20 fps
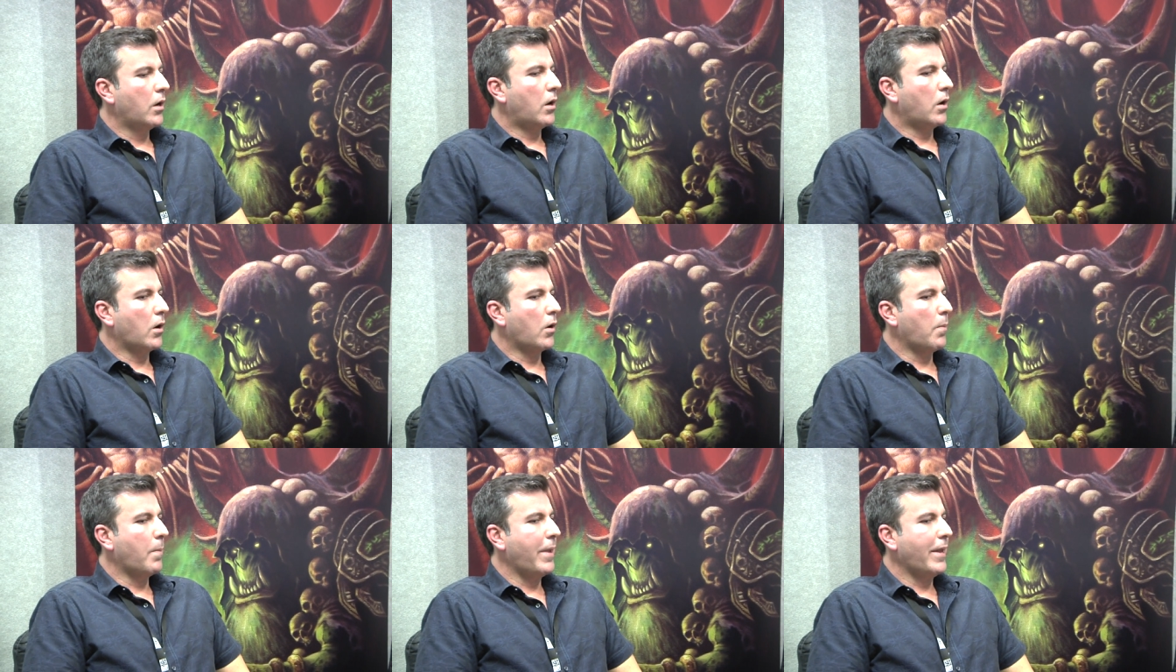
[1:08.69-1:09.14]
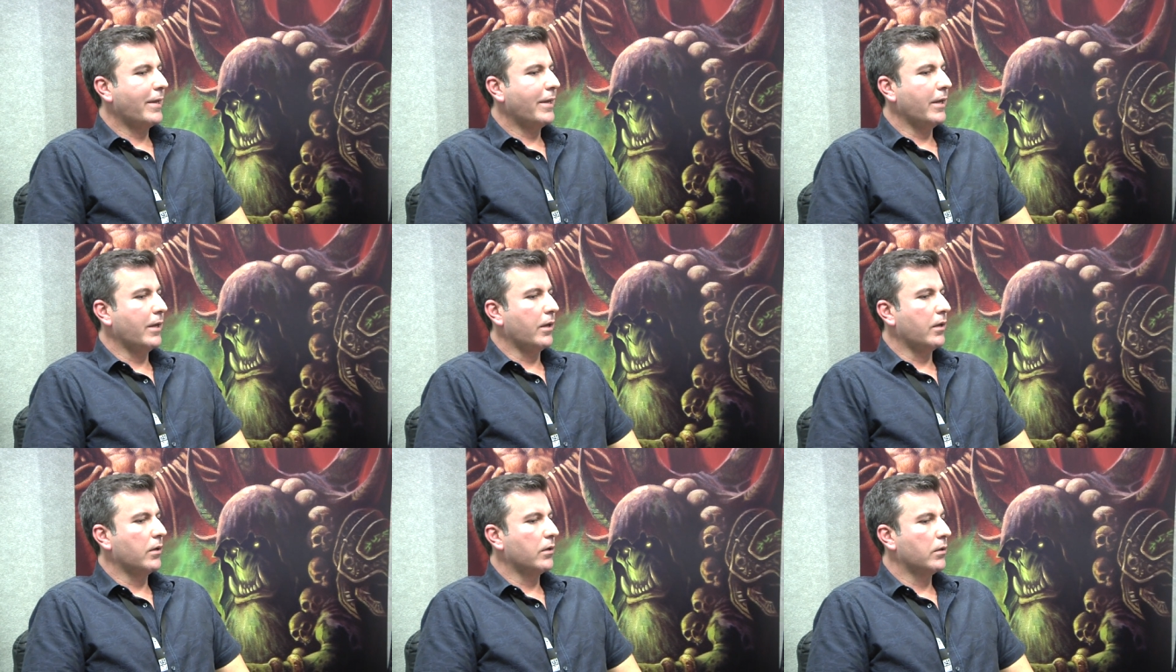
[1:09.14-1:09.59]
are
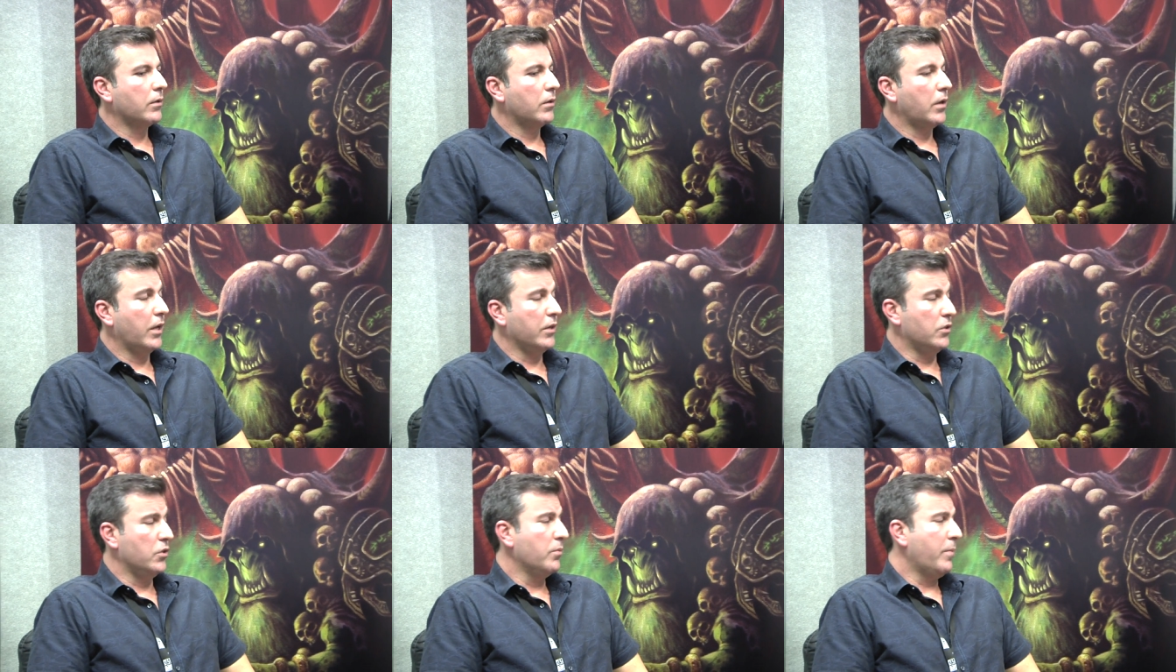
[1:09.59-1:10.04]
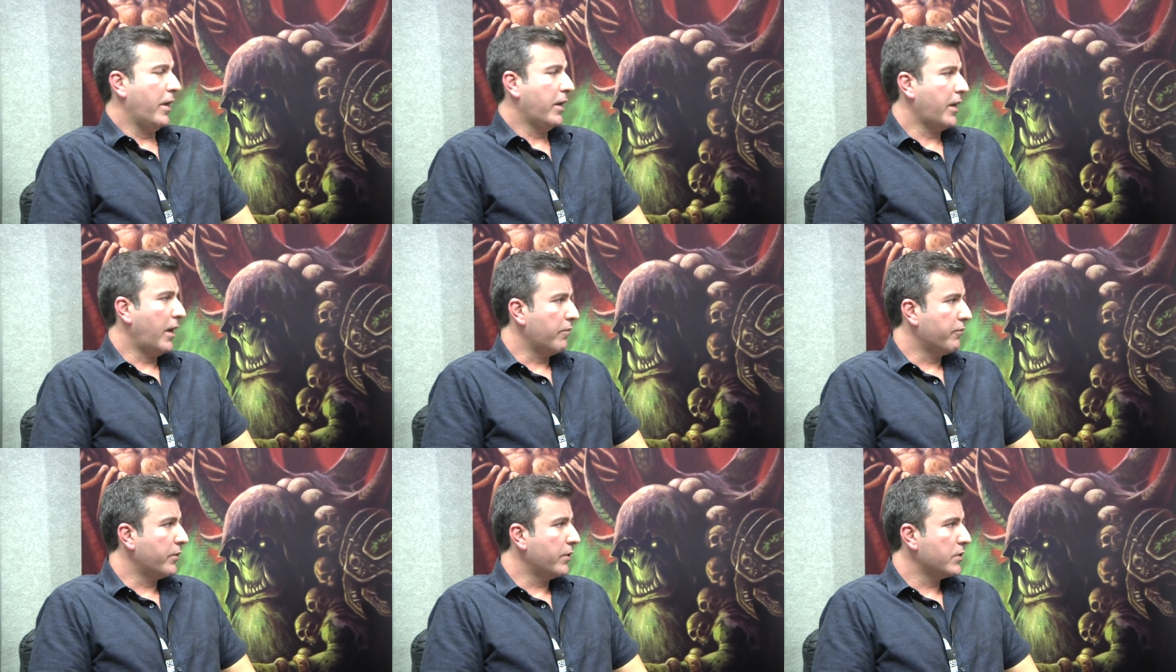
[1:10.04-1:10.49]
making and do
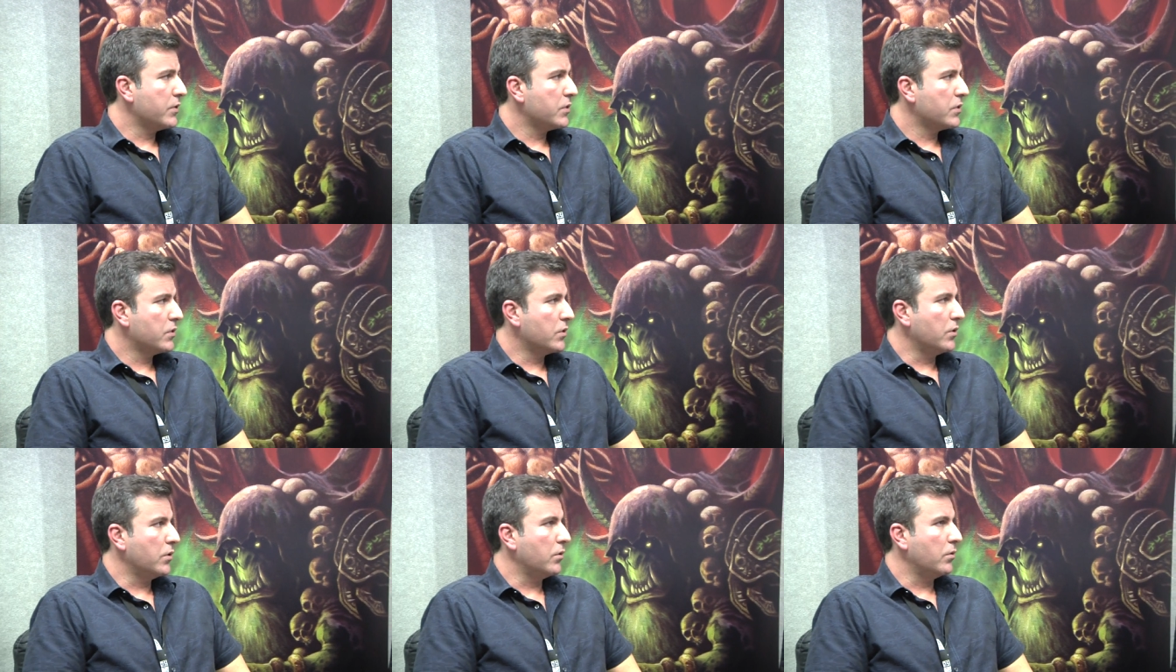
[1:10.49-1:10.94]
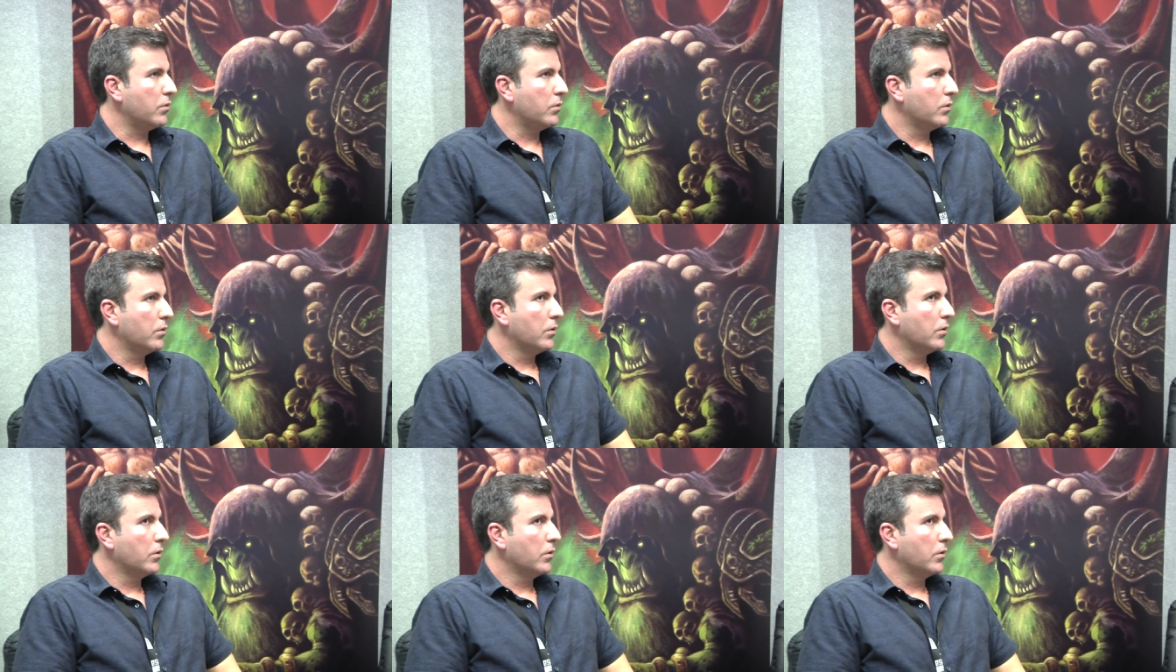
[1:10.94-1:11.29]
make efforts to